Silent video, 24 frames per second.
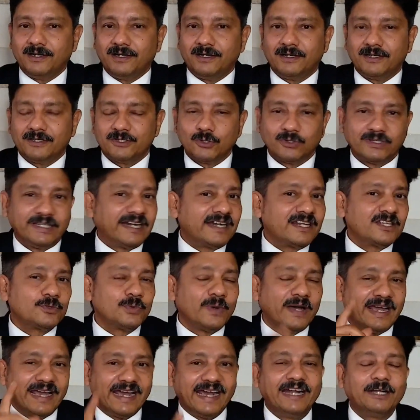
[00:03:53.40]
So that is
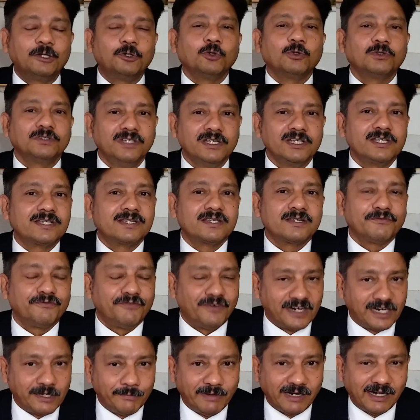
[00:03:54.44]
why I took this
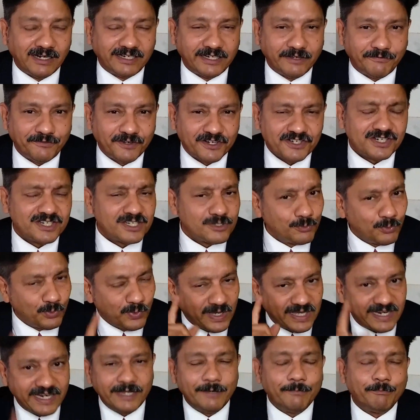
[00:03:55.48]
fundamental definition. It's
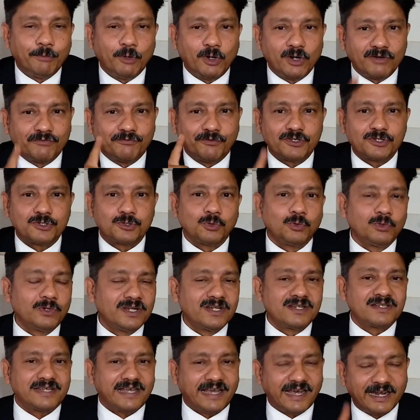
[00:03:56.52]
very important for
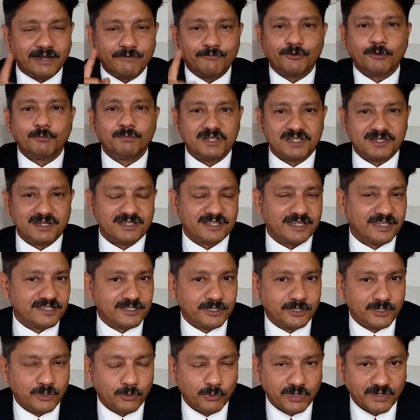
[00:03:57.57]
students and for business
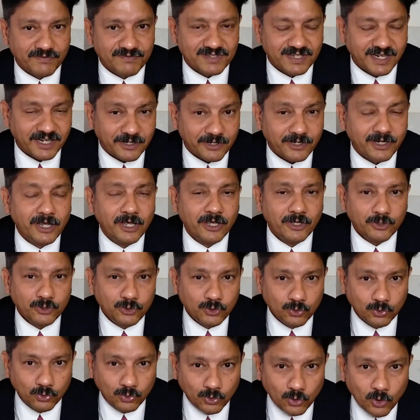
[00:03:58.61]
executives that
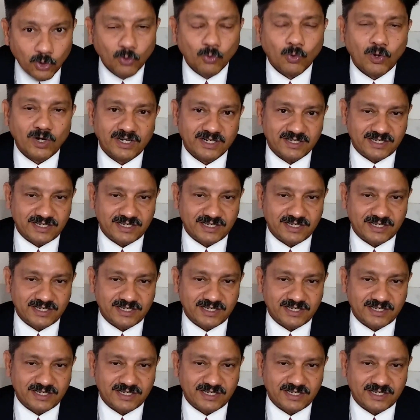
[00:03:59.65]
you know what is